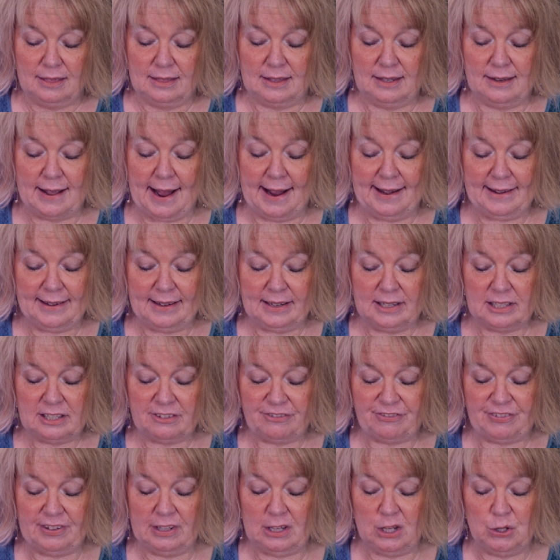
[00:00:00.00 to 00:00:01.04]
The night
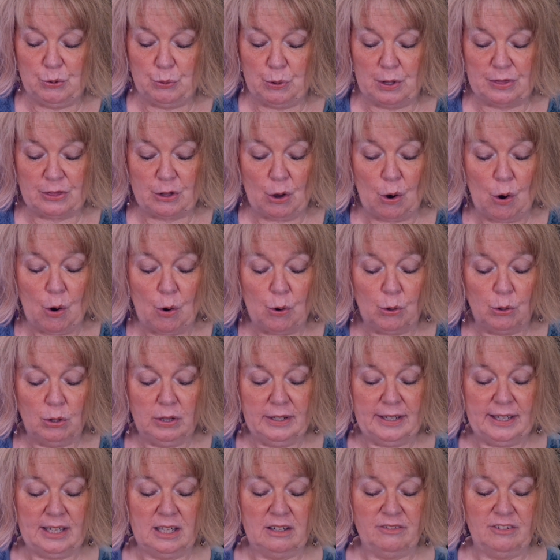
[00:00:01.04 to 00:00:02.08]
is filled with the
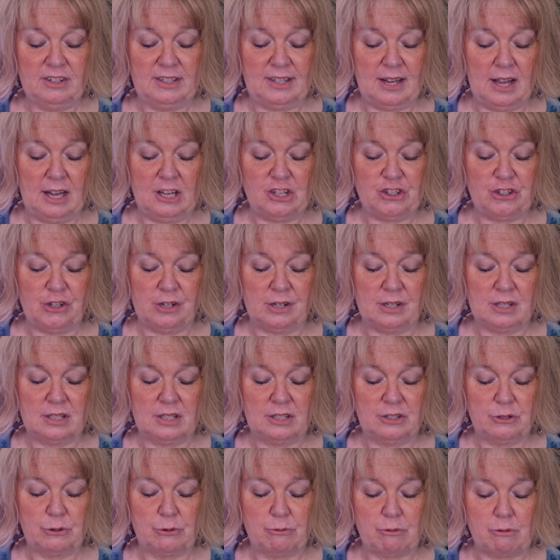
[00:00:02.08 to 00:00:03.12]
holy
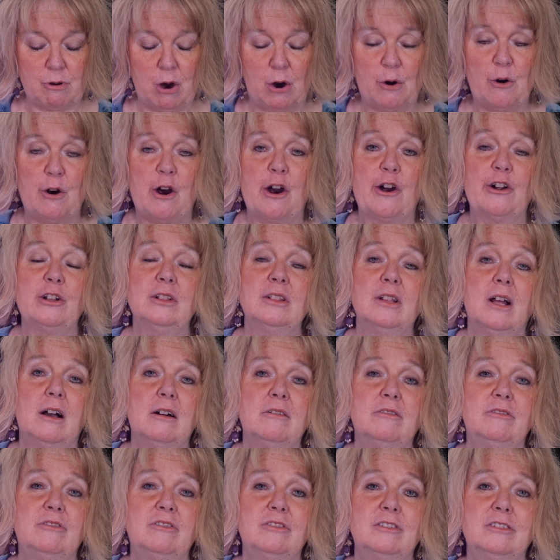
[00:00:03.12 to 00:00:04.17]
invitations to grow our
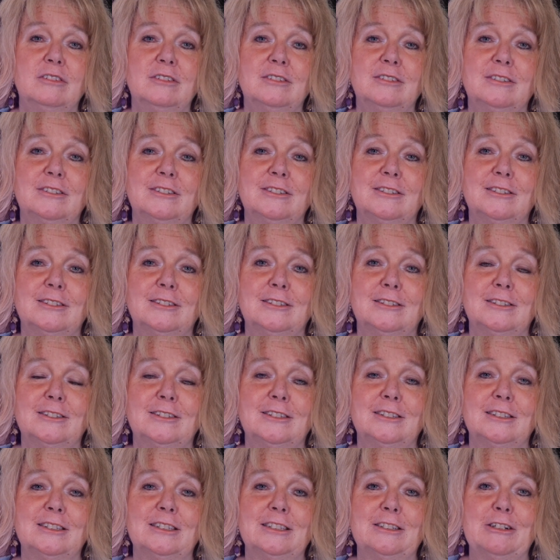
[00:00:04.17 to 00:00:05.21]
love
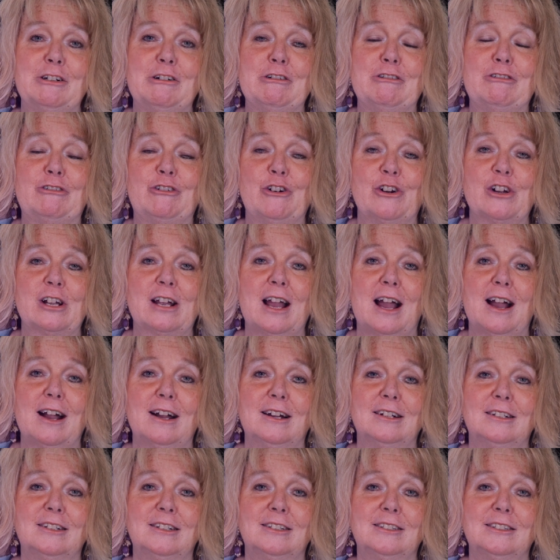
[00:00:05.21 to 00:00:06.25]
for
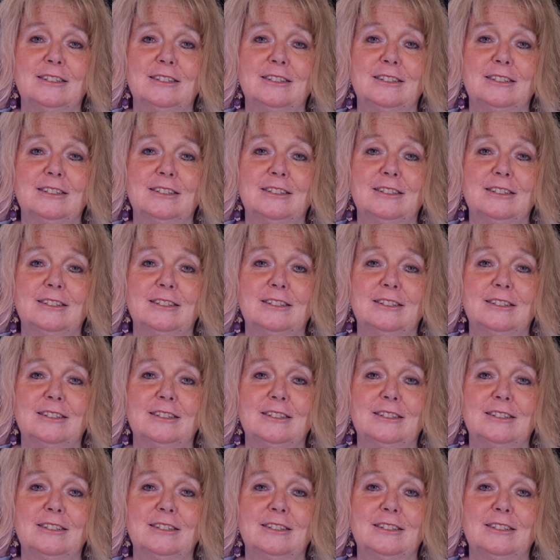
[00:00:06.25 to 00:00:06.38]
God.